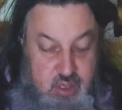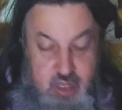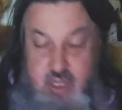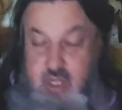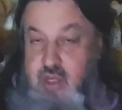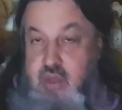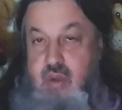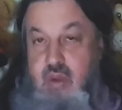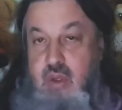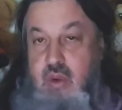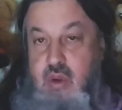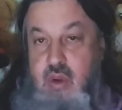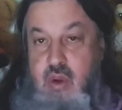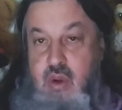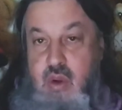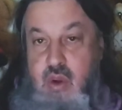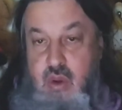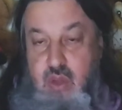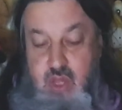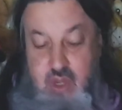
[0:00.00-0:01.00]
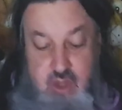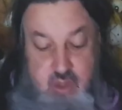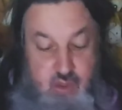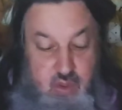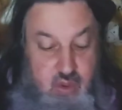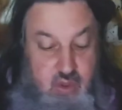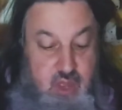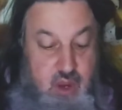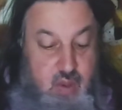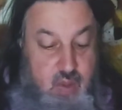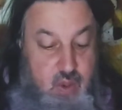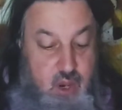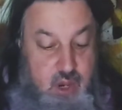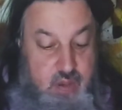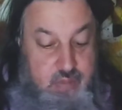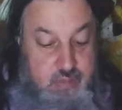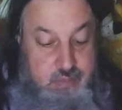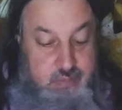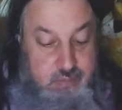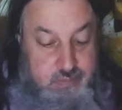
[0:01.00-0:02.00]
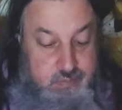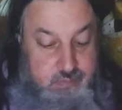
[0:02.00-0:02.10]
Because you only, only could order that one.